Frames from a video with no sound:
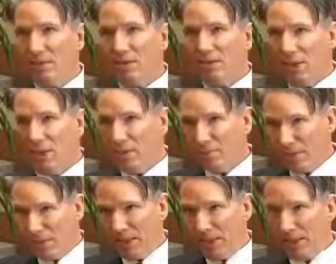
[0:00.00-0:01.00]
have
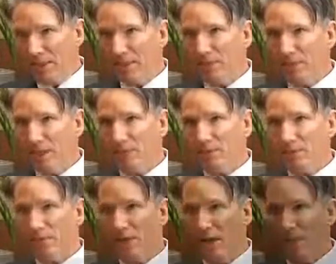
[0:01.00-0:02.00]
MD after
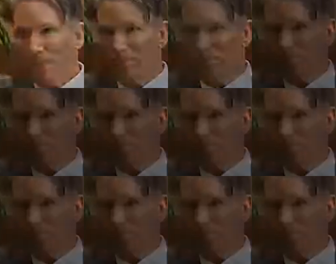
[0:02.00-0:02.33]
their name.